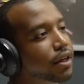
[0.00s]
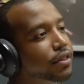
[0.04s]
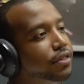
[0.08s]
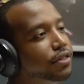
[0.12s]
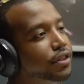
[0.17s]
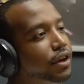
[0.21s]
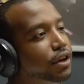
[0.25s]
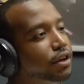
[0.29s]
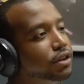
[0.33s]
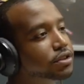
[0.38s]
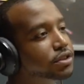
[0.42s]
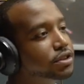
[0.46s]

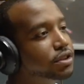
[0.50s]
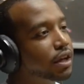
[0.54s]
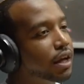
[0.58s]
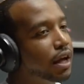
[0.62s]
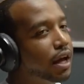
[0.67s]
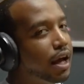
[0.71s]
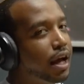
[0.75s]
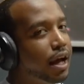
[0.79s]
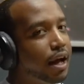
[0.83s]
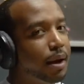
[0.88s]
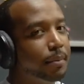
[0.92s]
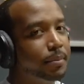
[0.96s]
There's,
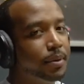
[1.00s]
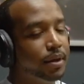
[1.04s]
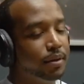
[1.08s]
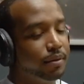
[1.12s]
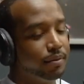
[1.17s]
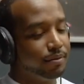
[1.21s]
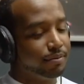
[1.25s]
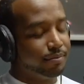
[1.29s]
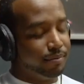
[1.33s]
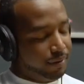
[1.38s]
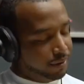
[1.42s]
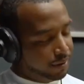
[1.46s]
I
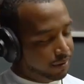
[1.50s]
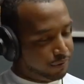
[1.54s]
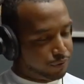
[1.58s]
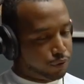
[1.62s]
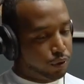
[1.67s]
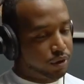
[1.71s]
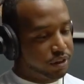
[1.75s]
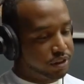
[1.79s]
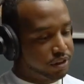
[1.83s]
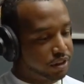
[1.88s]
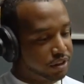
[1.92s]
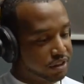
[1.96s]
mean, of
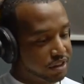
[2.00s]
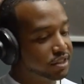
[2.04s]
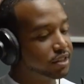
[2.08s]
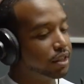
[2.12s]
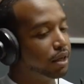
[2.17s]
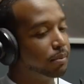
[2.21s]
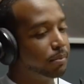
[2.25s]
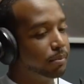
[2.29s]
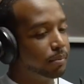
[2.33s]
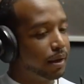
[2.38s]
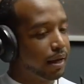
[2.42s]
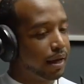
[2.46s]
course, there's
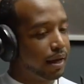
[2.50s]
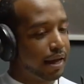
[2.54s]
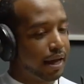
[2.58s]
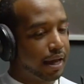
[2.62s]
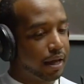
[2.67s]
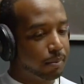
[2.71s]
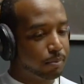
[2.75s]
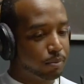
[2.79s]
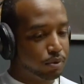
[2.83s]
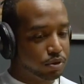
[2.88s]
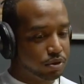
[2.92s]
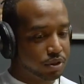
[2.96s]
some
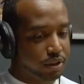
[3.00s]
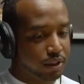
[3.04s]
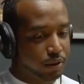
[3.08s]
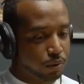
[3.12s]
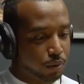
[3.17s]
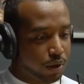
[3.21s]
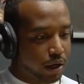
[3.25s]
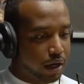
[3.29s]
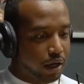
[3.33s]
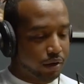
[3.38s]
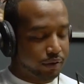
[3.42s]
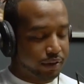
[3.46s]
animals in the
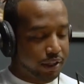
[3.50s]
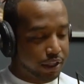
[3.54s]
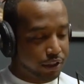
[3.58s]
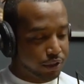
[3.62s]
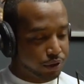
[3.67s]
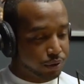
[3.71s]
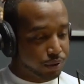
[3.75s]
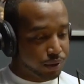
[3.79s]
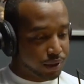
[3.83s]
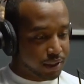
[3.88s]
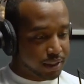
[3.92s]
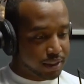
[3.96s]
wild that
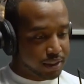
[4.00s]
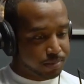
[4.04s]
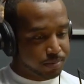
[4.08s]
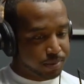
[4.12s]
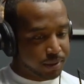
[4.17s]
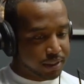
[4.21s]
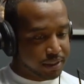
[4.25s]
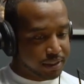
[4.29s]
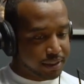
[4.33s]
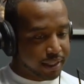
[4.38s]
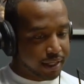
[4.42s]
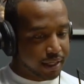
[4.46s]
do this,
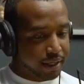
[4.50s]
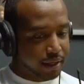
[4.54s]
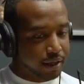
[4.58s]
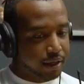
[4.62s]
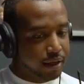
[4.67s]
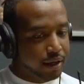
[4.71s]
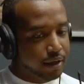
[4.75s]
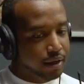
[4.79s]
but it's like